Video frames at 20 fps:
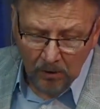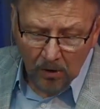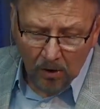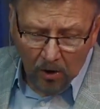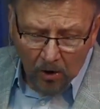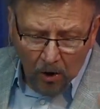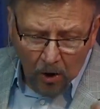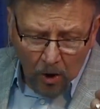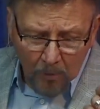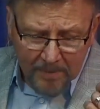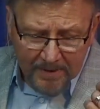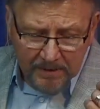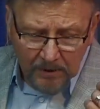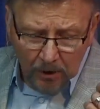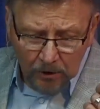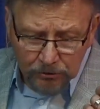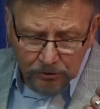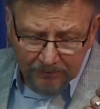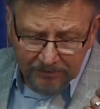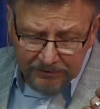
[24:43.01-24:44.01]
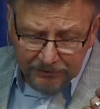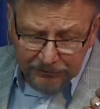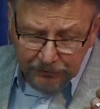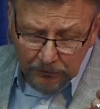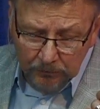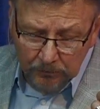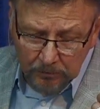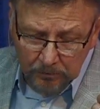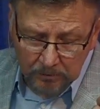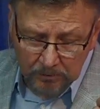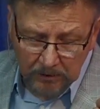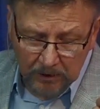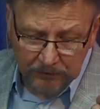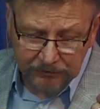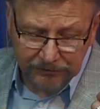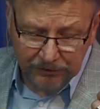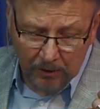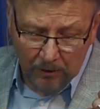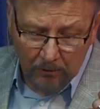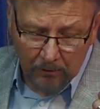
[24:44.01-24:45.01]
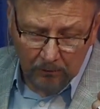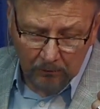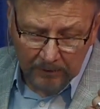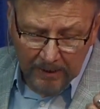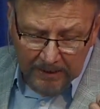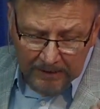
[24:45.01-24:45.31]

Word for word: All because of a, song, a song.